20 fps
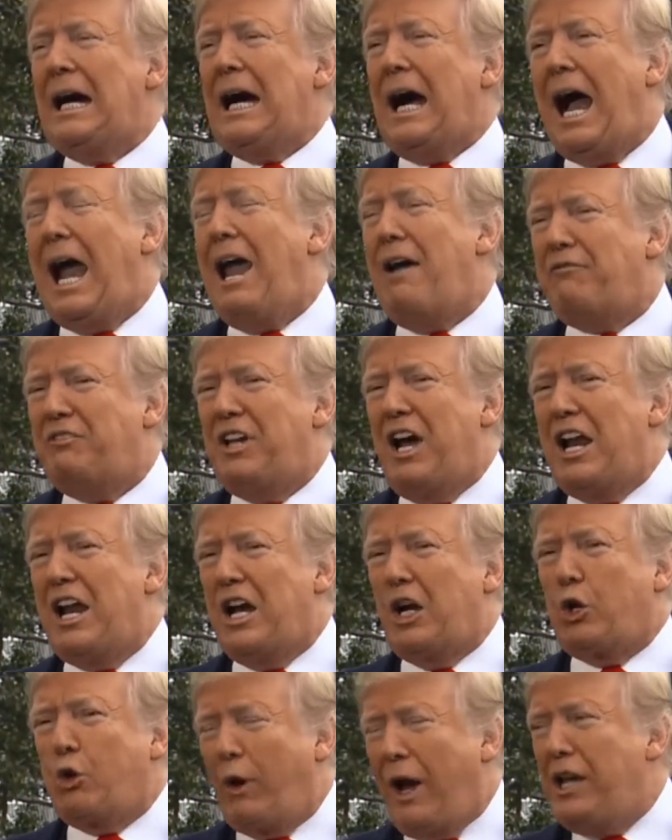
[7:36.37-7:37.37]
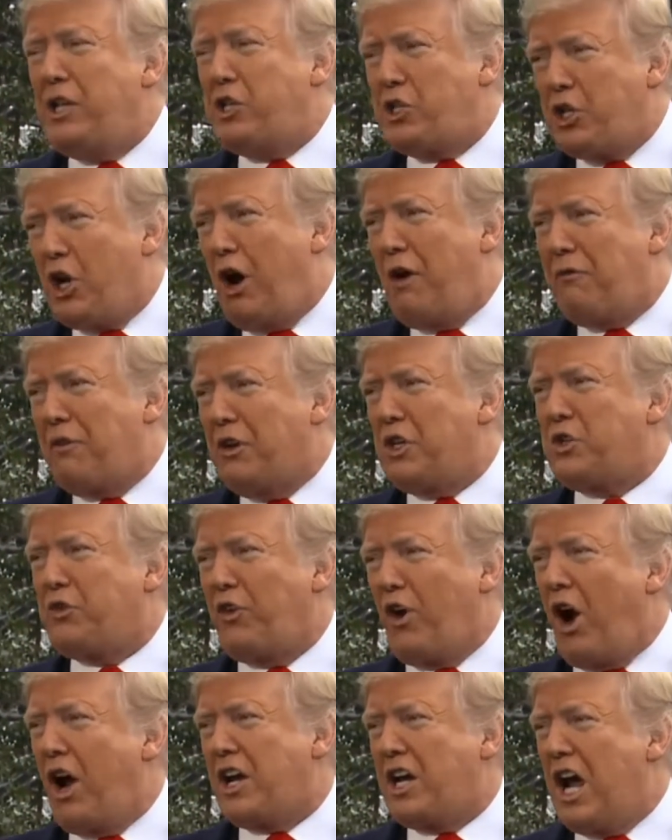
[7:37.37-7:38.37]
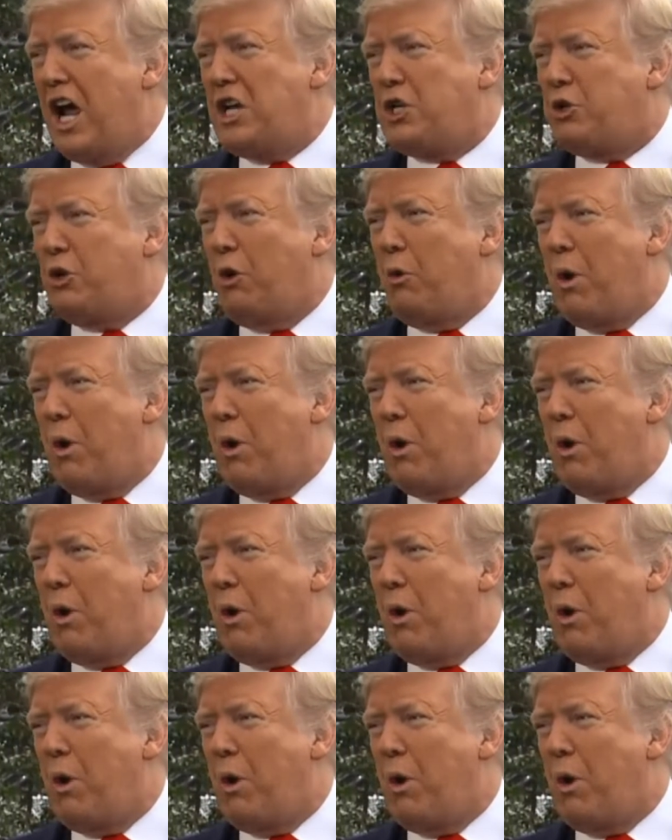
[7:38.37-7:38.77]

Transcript: I have done a great service for our country